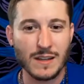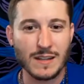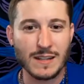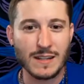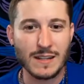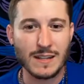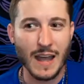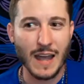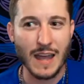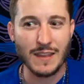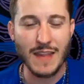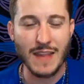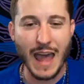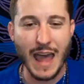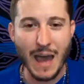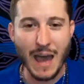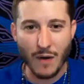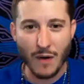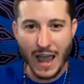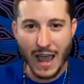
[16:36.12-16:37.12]
And now
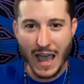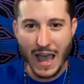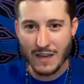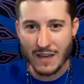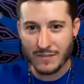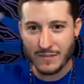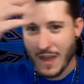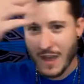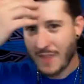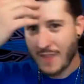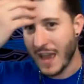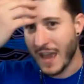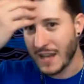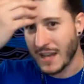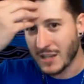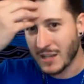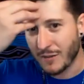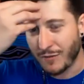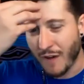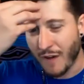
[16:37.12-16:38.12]
I have that
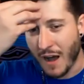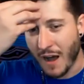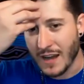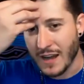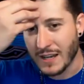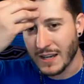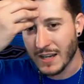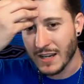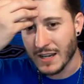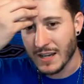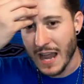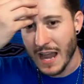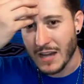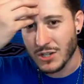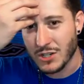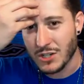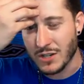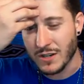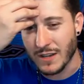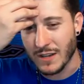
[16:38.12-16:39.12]
divine
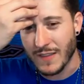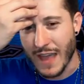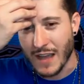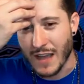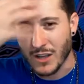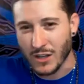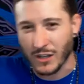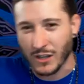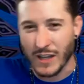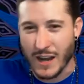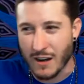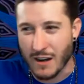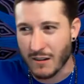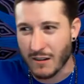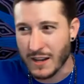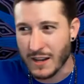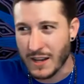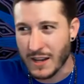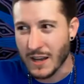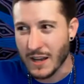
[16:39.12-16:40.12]
connection and that
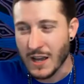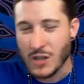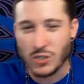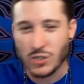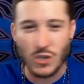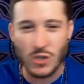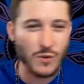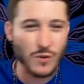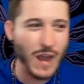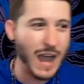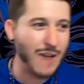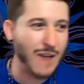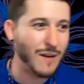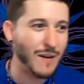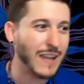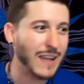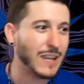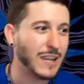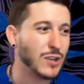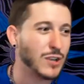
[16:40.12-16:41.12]
clarity. So now I
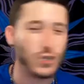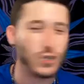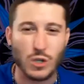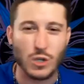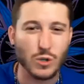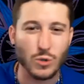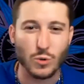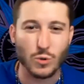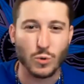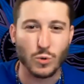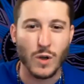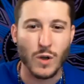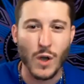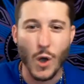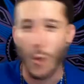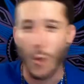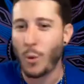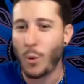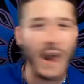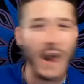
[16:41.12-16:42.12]
can do
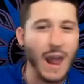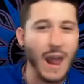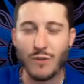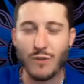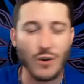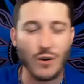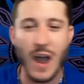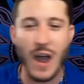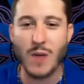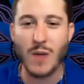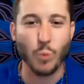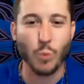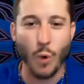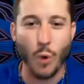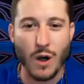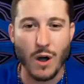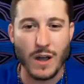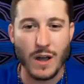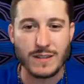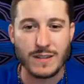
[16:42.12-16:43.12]
whatever I
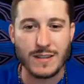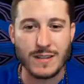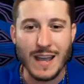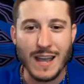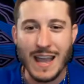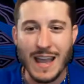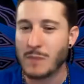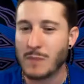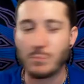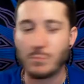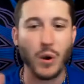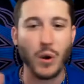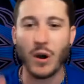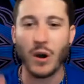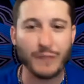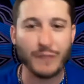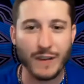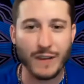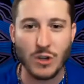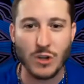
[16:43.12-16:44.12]
want in
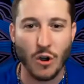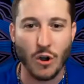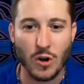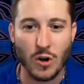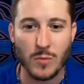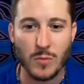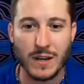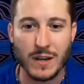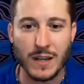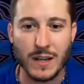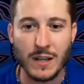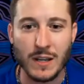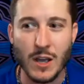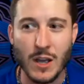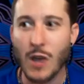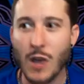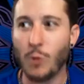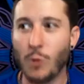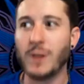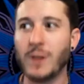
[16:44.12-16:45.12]
perfect harmony
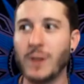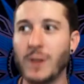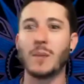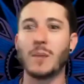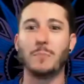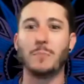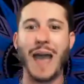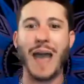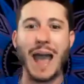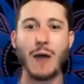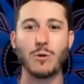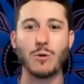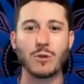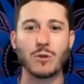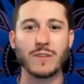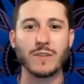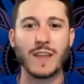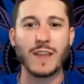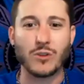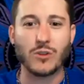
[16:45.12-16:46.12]
with the power
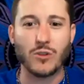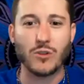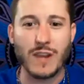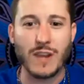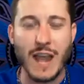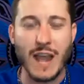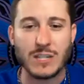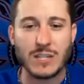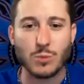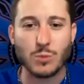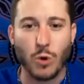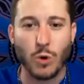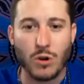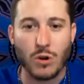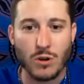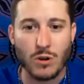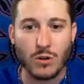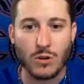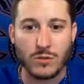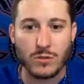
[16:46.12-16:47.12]
that creates
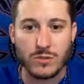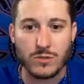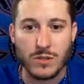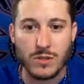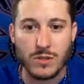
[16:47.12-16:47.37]
worlds.